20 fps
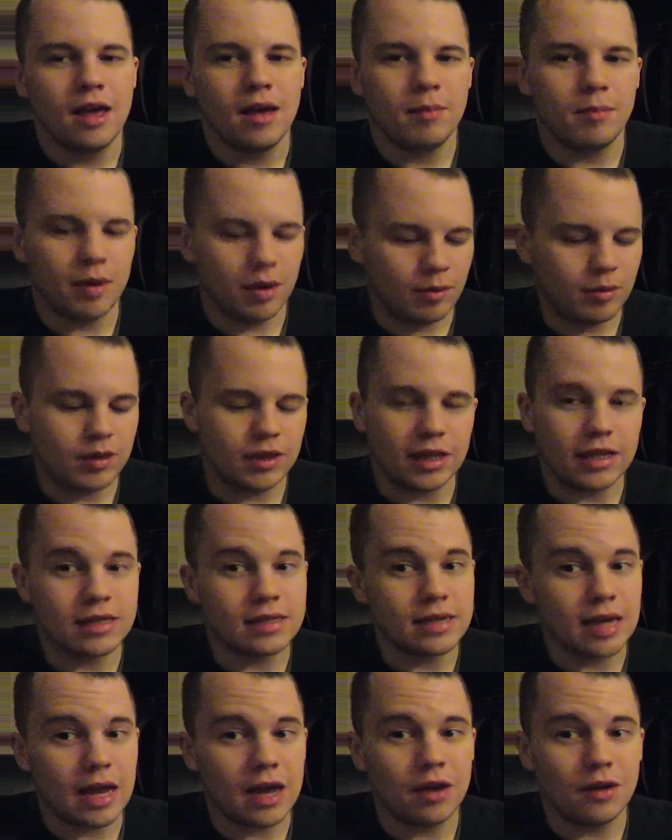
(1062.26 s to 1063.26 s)
But with this
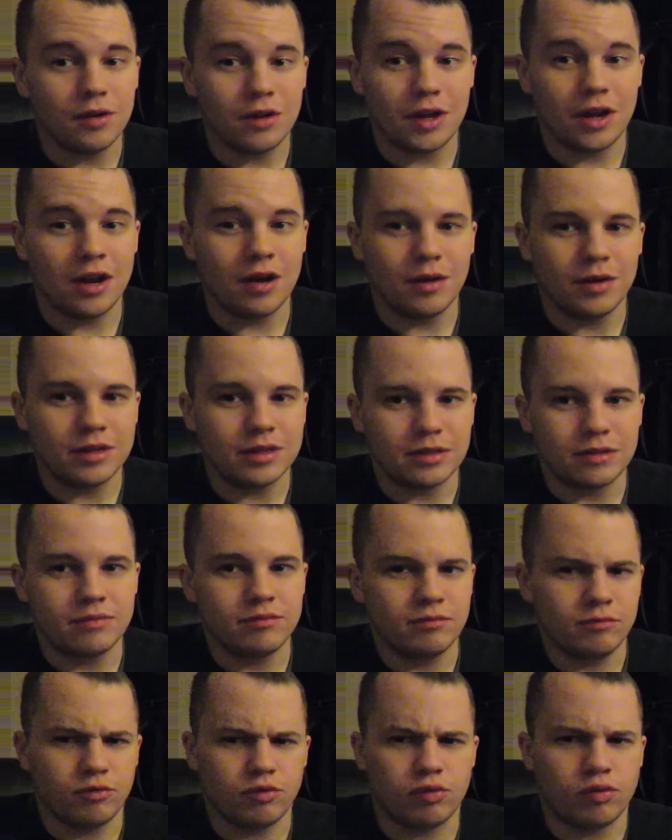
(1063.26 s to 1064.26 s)
sale, you know, it's
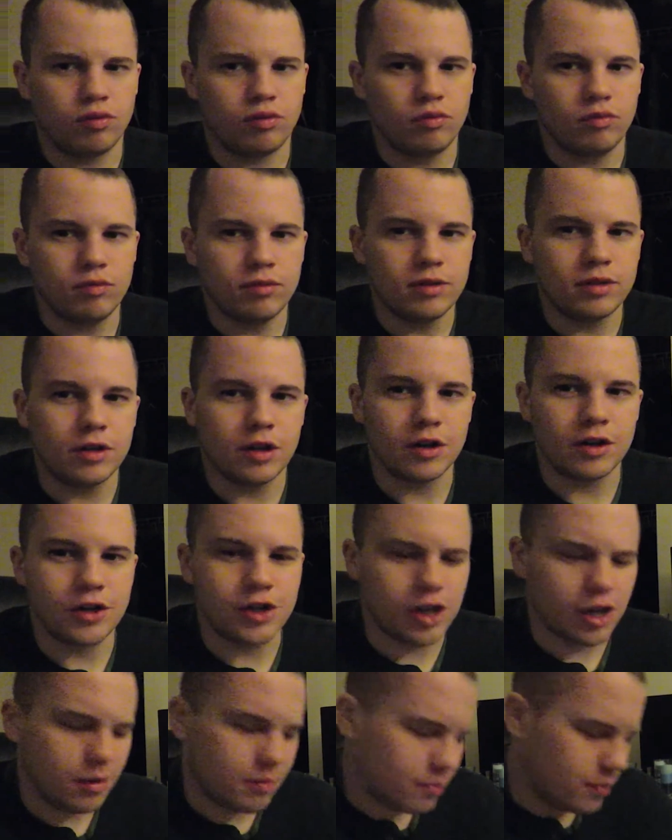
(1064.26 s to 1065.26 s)
dirt
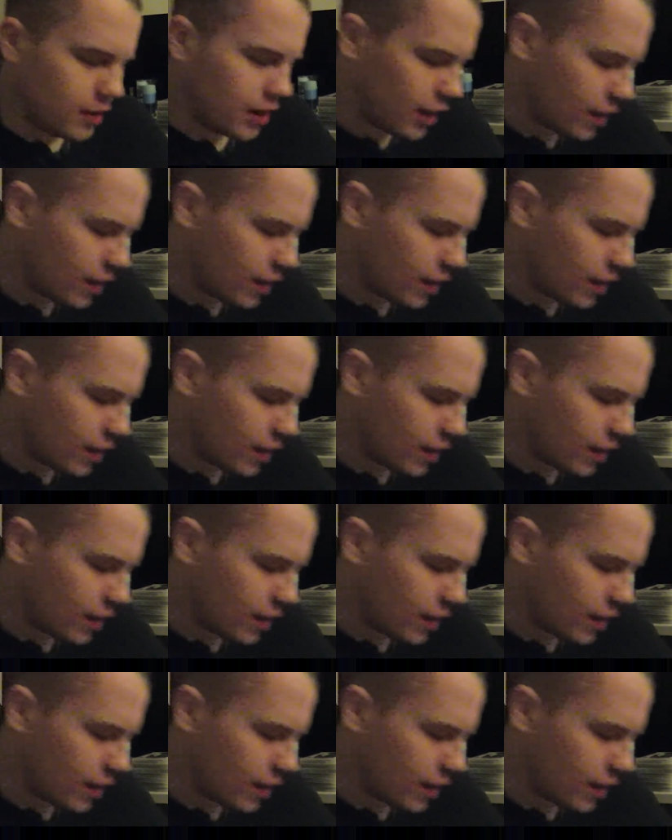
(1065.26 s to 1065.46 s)
cheap, you